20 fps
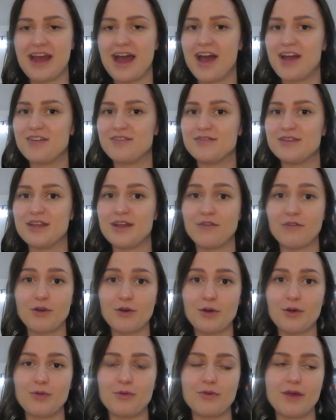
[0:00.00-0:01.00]
I've
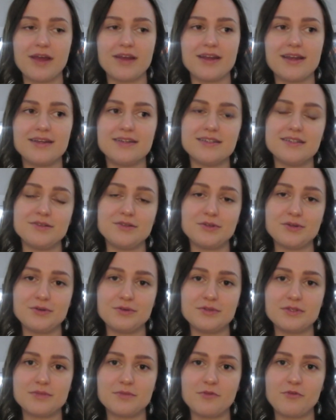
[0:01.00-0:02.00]
never read a Dean
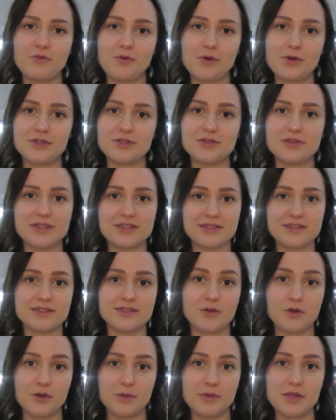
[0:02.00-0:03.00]
Koontz before, so this is
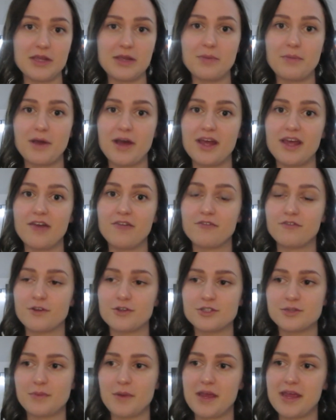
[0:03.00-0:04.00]
going to be my
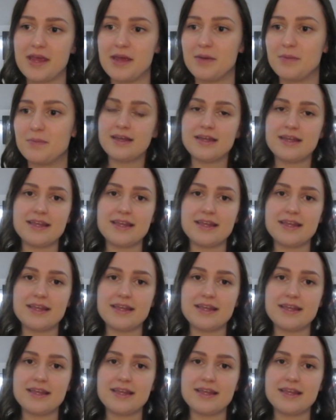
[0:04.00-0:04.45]
first by him.